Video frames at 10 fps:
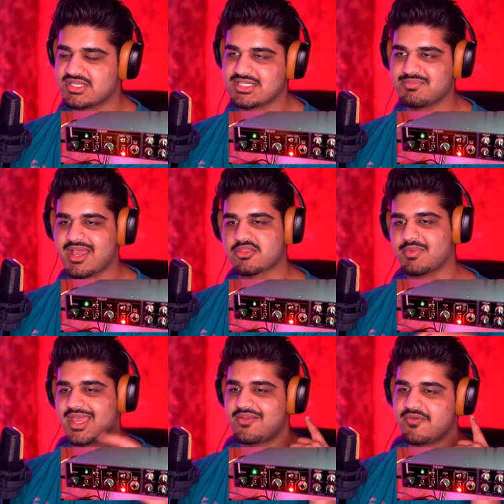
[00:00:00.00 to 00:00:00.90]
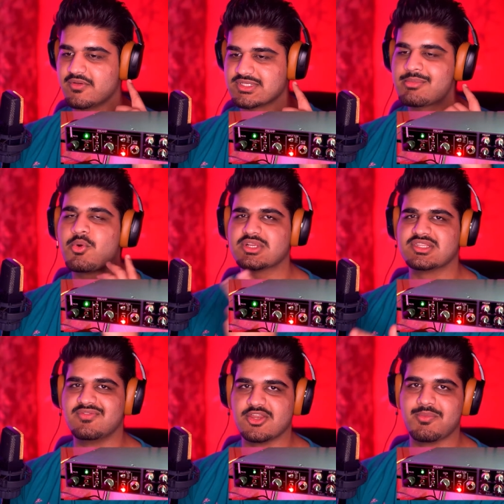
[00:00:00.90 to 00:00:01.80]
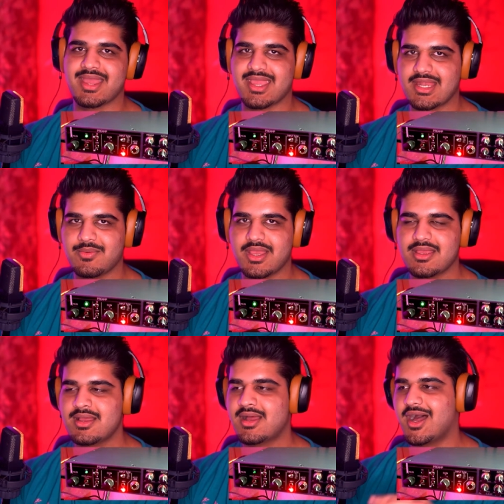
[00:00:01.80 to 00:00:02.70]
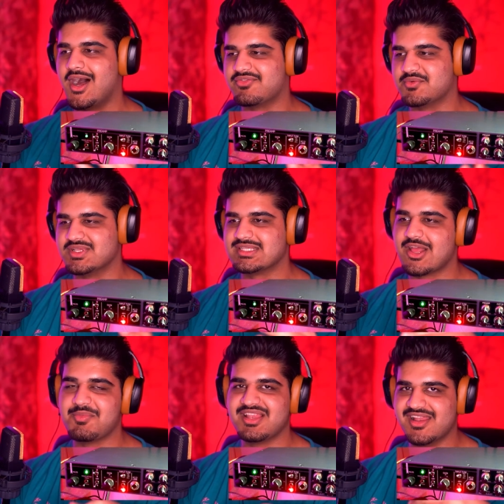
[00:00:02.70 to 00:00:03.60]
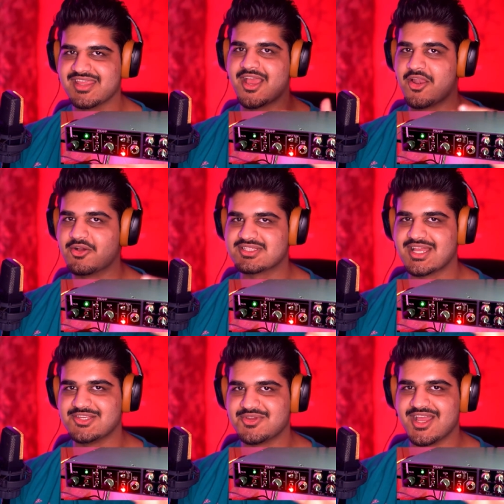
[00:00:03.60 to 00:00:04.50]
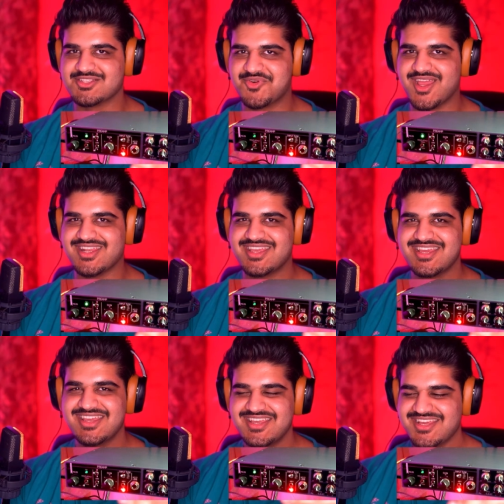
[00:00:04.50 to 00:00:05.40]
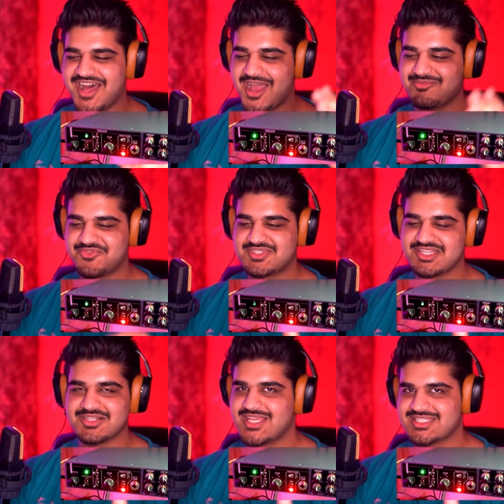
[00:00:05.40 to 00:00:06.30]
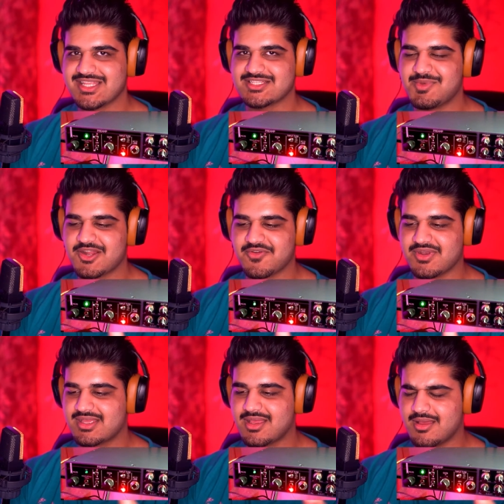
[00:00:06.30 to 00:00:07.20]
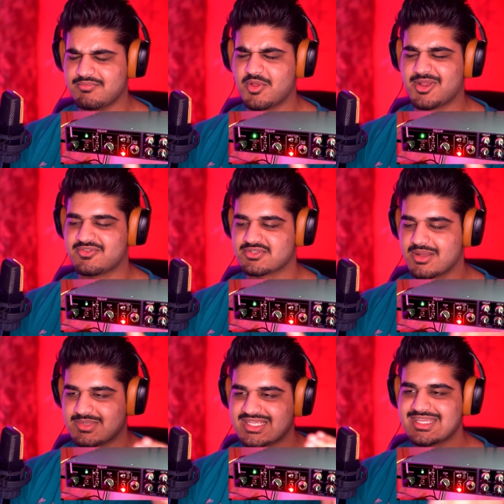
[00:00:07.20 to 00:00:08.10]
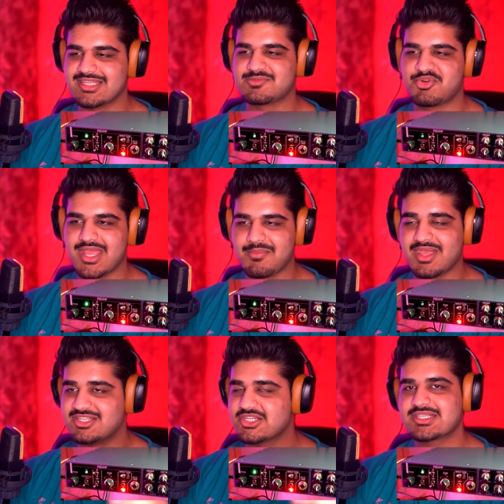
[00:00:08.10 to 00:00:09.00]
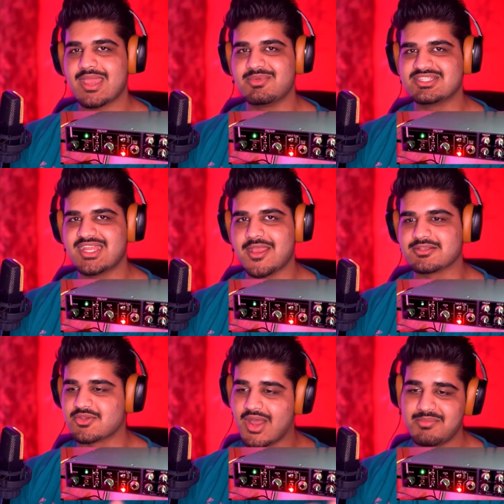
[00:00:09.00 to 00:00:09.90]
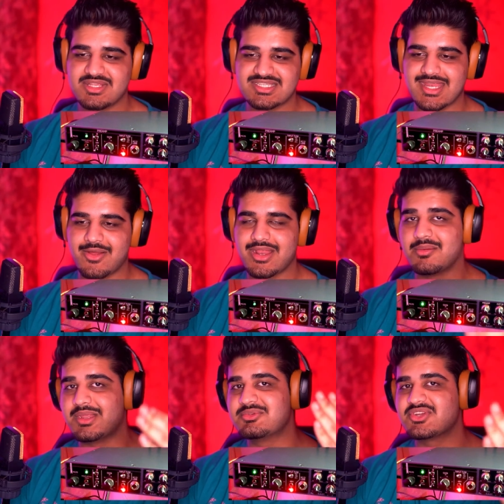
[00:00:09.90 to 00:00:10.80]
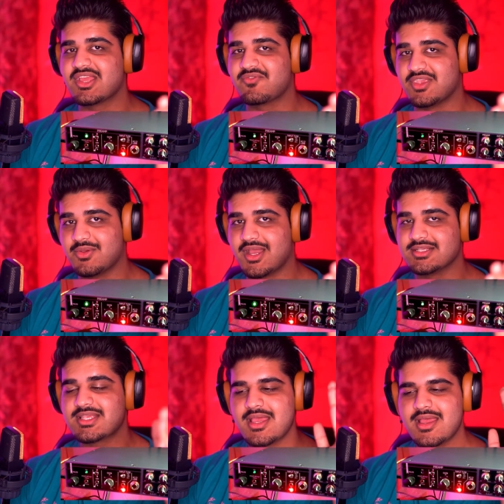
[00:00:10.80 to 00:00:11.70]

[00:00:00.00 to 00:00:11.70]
listening back through my headphones. I'll be watching the video back anyway afterwards, and I'll be learning alongside you guys, right? I'm still testing out this microphone. I'm testing out this preamp. It just came in today, so I'm testing it out and I'm demonstrating it for you guys.